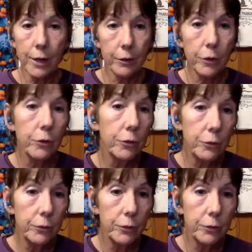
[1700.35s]
I don't know
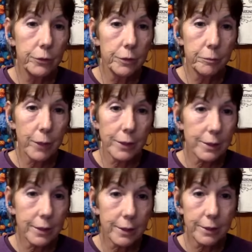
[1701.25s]
who, who the
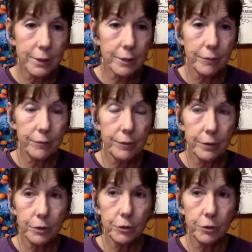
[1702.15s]
president is of the